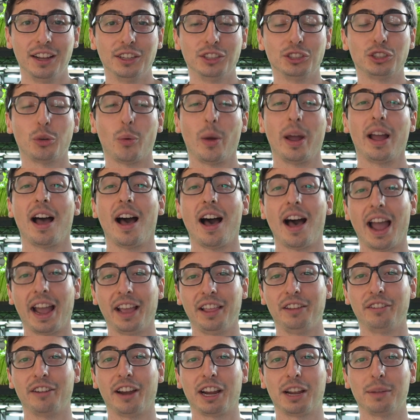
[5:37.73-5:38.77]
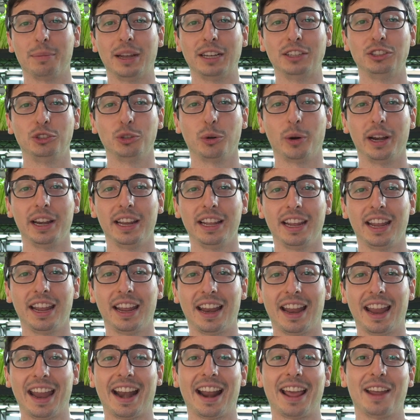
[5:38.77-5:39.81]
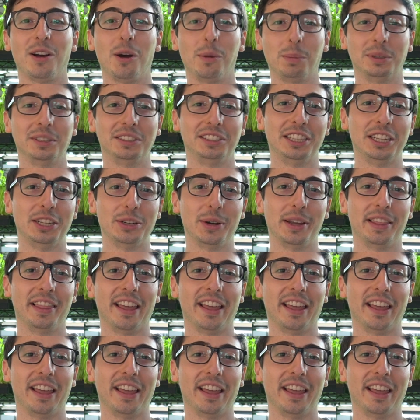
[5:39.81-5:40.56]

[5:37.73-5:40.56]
so I highly recommend joining it, and I hope to see you in